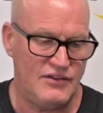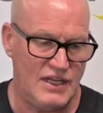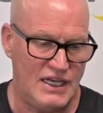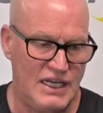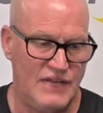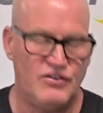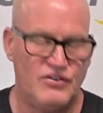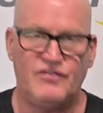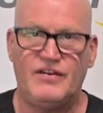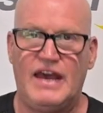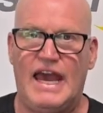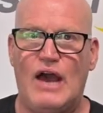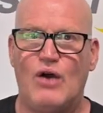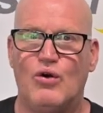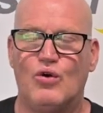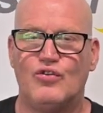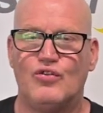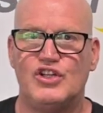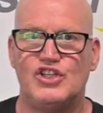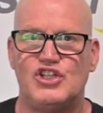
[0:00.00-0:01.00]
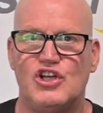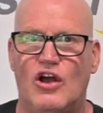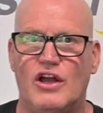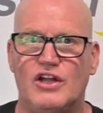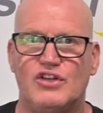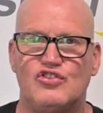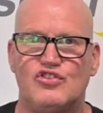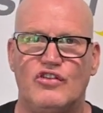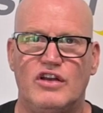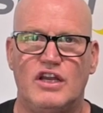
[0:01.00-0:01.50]
the liver valve or the
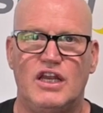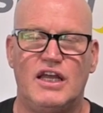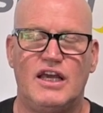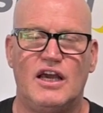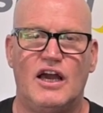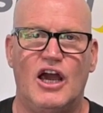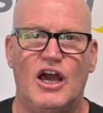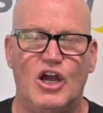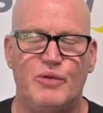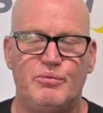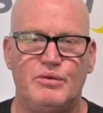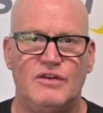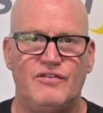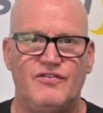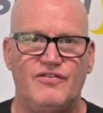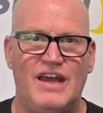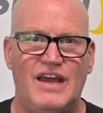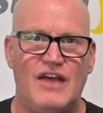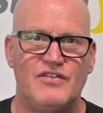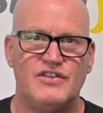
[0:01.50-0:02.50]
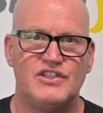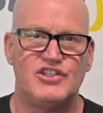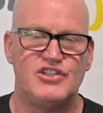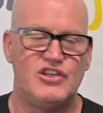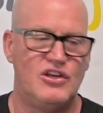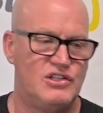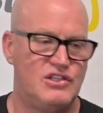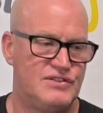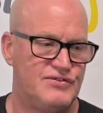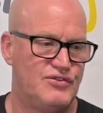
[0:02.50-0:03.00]
Giant Trinity, I hope you found this
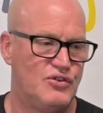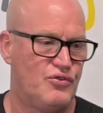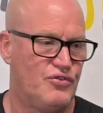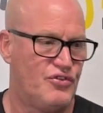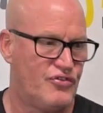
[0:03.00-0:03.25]
useful.